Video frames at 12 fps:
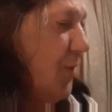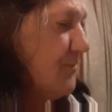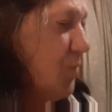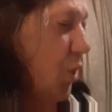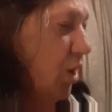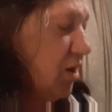
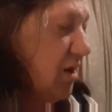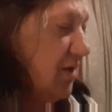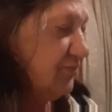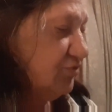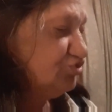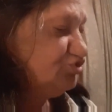
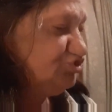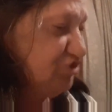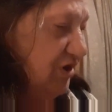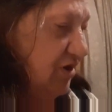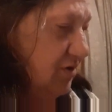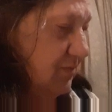Moreover,
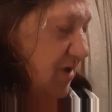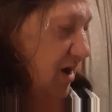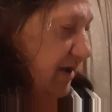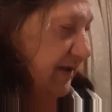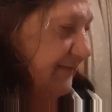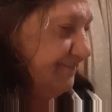
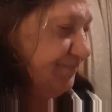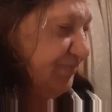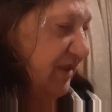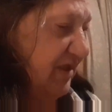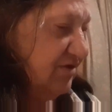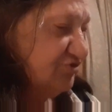Jeremiah
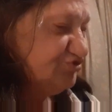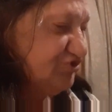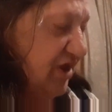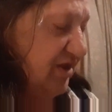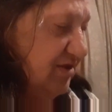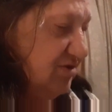
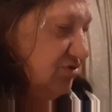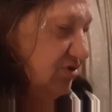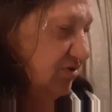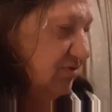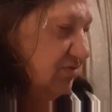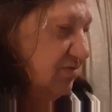said
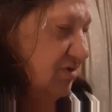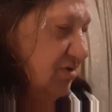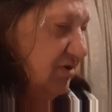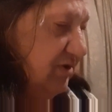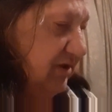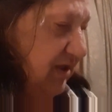unto
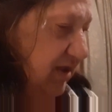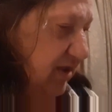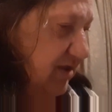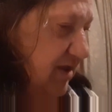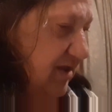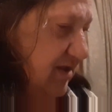
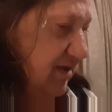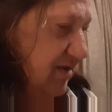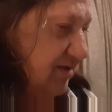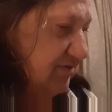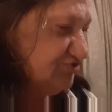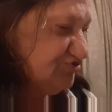King
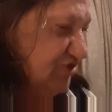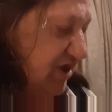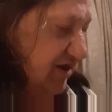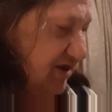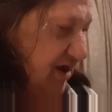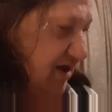
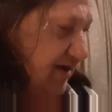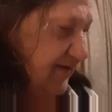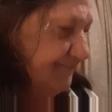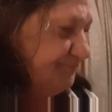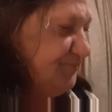Zedekiah,